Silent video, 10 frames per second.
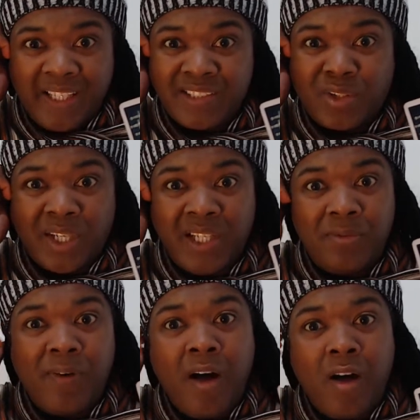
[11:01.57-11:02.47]
is going to
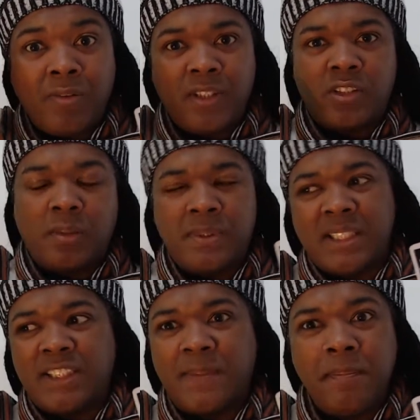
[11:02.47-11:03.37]
evolve and it's going to be
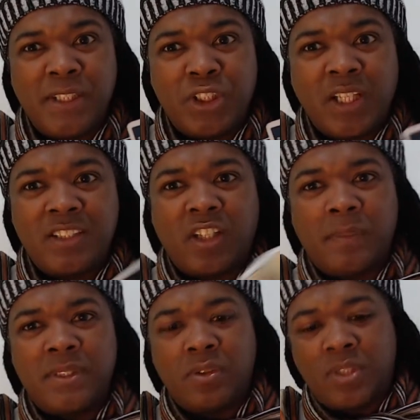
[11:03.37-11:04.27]
such a mission, it's going to be
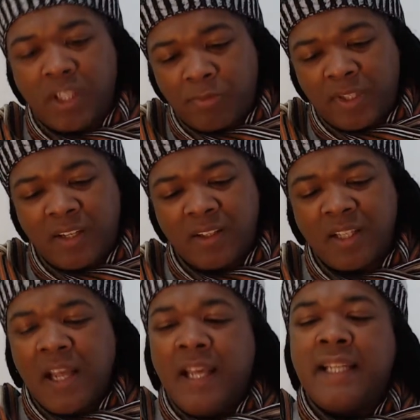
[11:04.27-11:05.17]
so difficult.
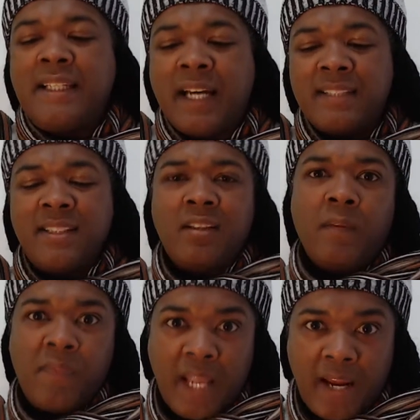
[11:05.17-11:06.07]
It doesn't
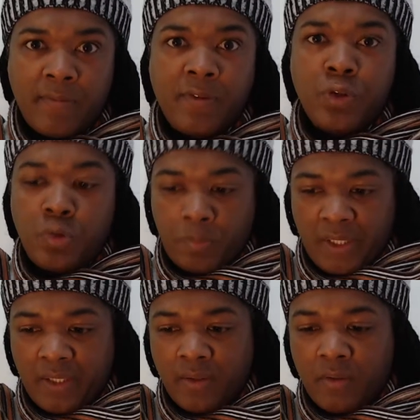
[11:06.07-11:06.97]
have to
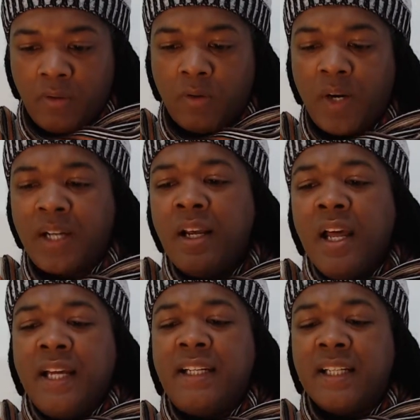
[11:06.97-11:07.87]
be, all right?
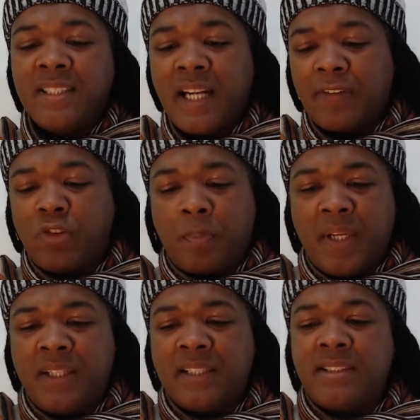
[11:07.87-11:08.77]
It doesn't have to be.
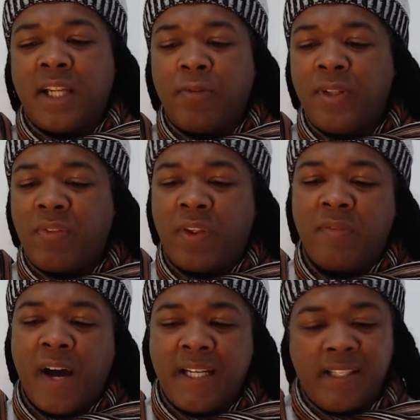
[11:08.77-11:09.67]
There's definite
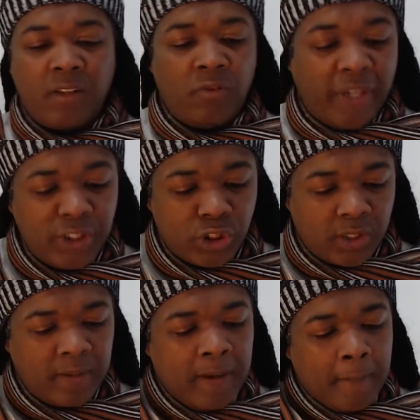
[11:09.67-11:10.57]
divine
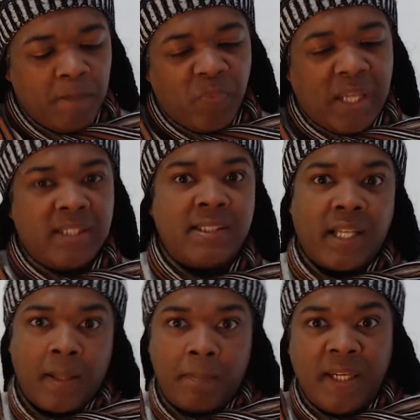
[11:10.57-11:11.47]
intervention that is
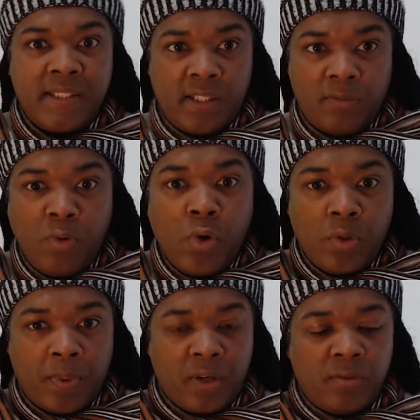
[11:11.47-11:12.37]
taking place here for you,
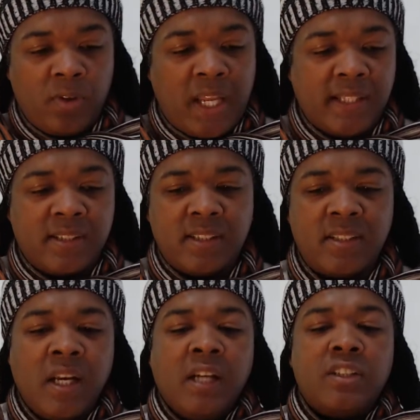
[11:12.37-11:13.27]
beautiful Cancers.
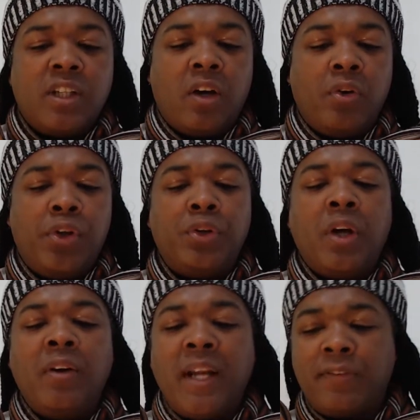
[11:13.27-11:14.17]
So you
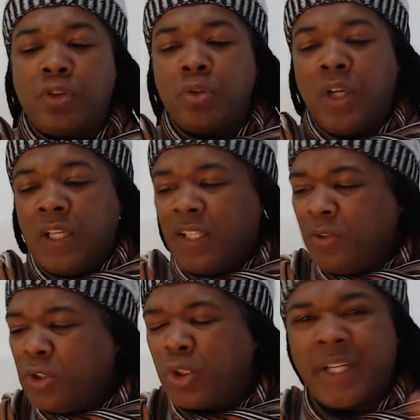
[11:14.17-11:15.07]
don't have to, don't
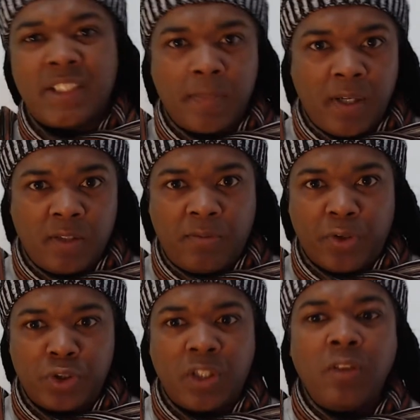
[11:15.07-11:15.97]
stress about the
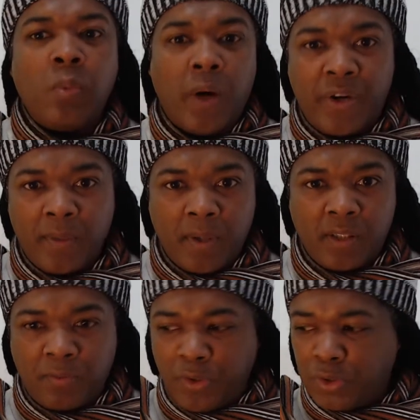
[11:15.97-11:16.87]
future, don't worry about the
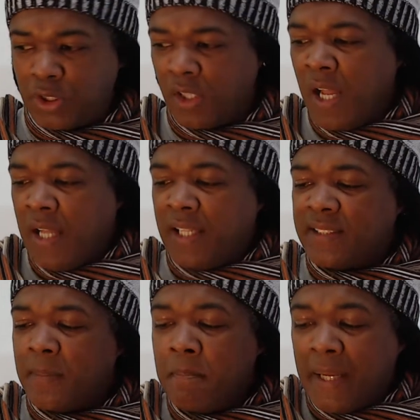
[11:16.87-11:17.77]
future. There's
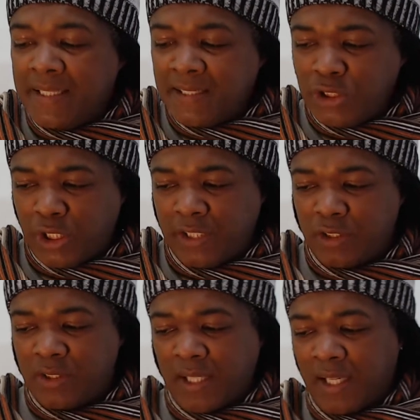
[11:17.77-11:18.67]
amazing changes
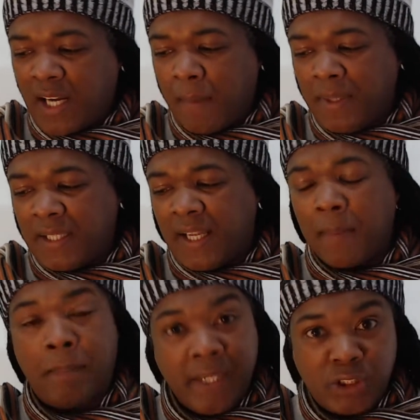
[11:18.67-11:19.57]
that are coming. They are
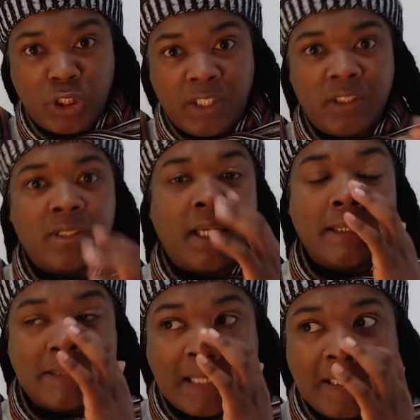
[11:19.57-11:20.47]
big changes, they are
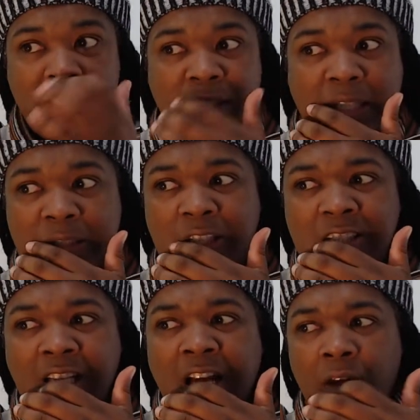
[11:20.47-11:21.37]
sudden changes.
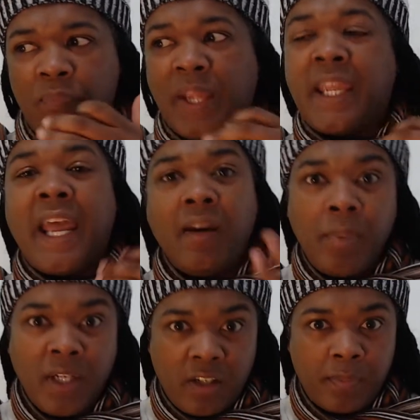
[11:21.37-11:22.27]
They can be a
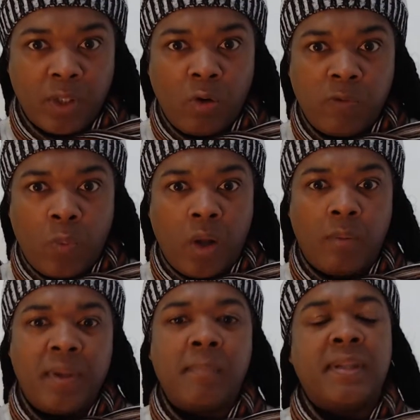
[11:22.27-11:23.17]
little bit
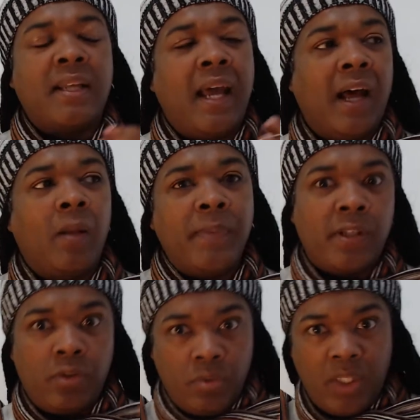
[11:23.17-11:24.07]
overwhelming, but the help that
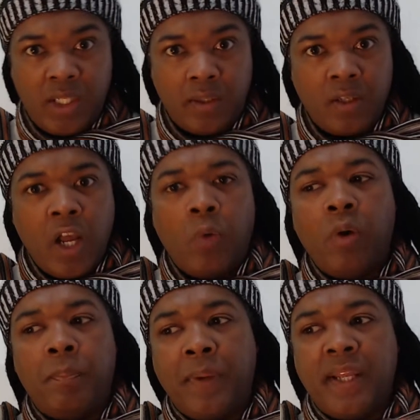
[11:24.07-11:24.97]
you need will
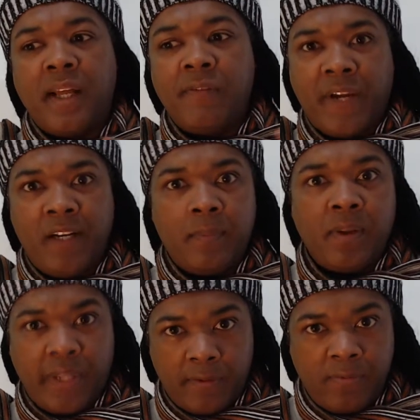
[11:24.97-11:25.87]
be available
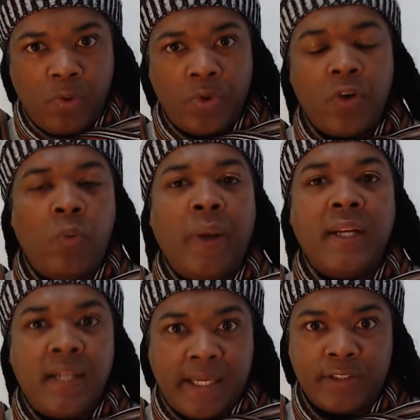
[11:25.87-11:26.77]
there for you when
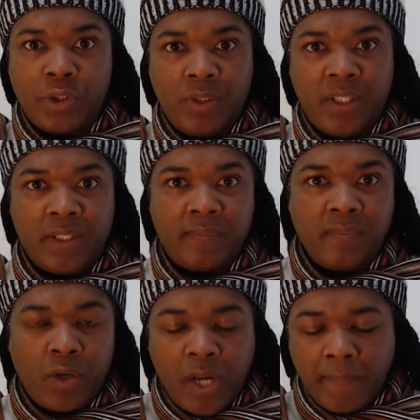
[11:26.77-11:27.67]
and as you need it,
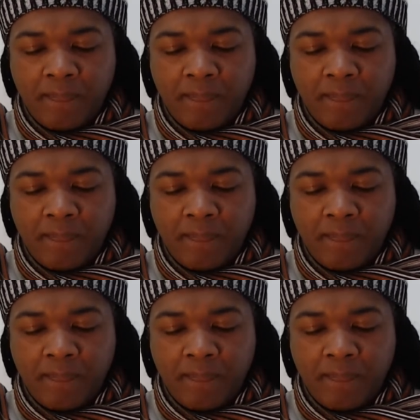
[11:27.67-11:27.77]
okay?